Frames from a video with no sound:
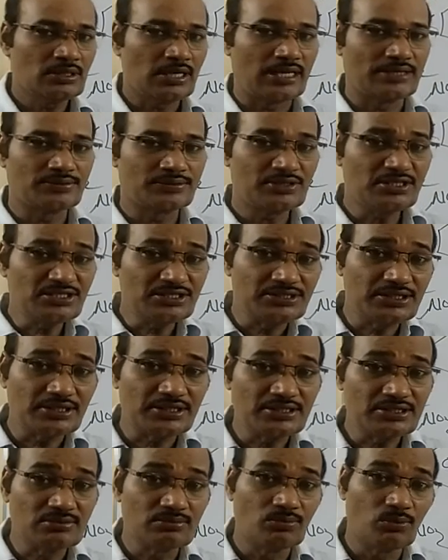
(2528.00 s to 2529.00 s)
and this
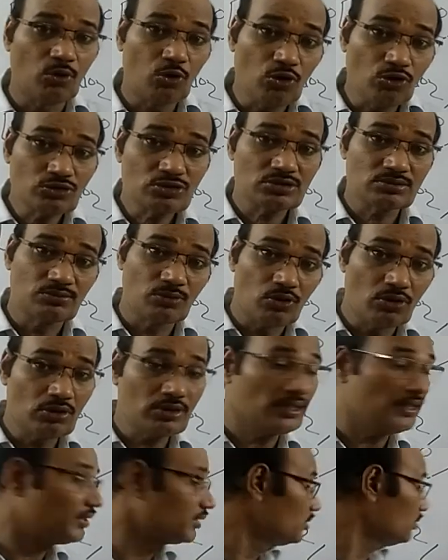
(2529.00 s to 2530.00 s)
decrease
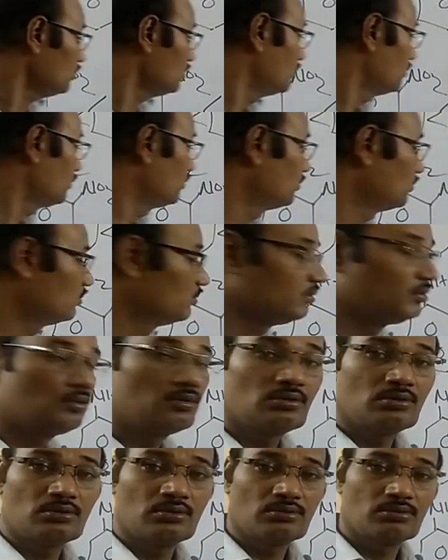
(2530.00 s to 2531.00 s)
more in
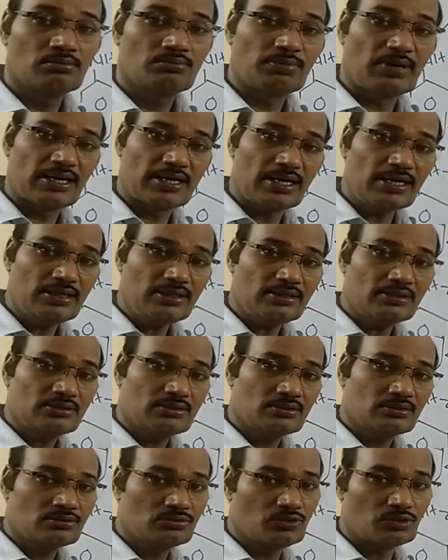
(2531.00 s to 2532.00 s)

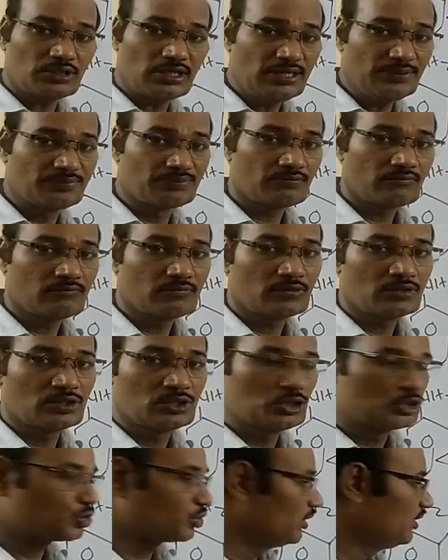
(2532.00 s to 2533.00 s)
para. Okay.
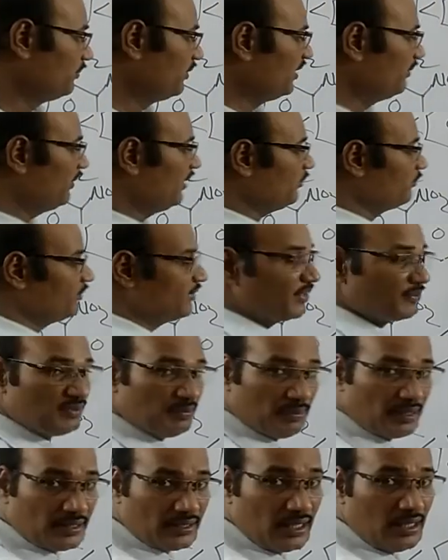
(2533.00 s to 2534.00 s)
So in midway we have
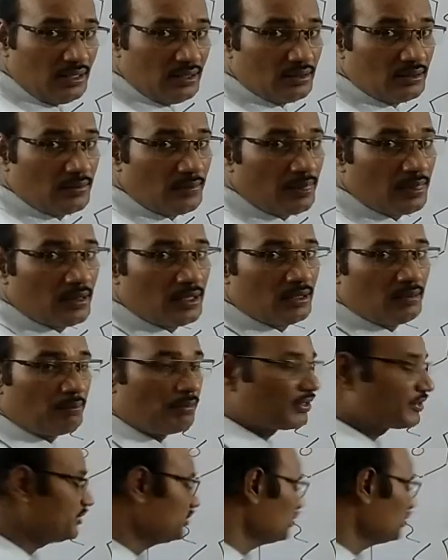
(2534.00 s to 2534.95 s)
meta, but